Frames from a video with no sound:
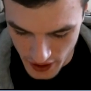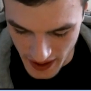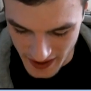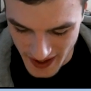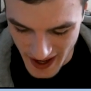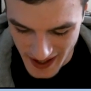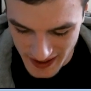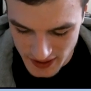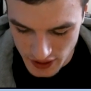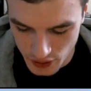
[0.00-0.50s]
and
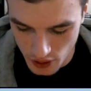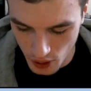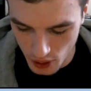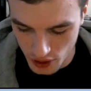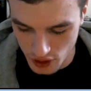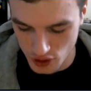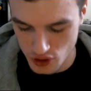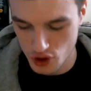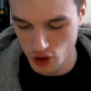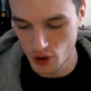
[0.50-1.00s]
as you know,
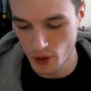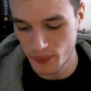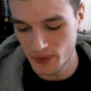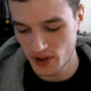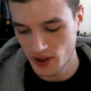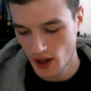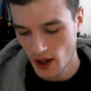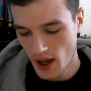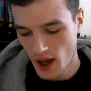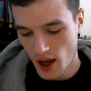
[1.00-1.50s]
the
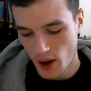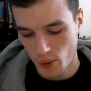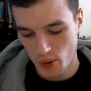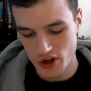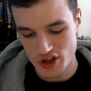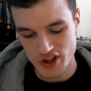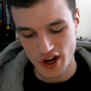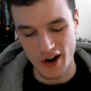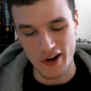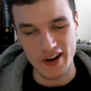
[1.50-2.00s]
troops
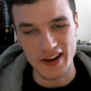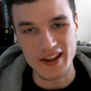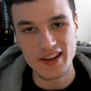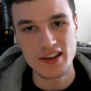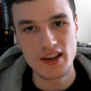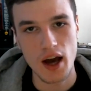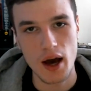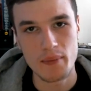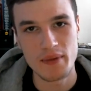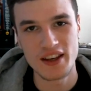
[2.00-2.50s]
which are
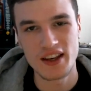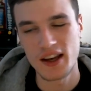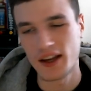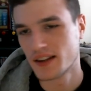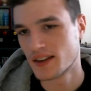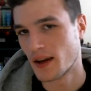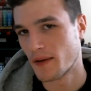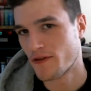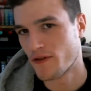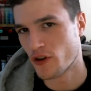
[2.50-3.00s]
incoming
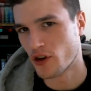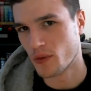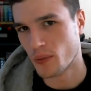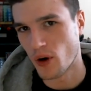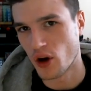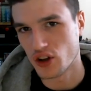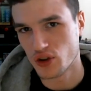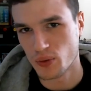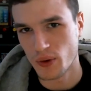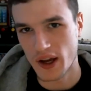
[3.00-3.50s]
except for the
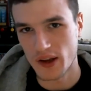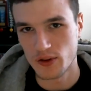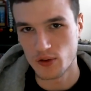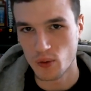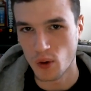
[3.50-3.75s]
boss waves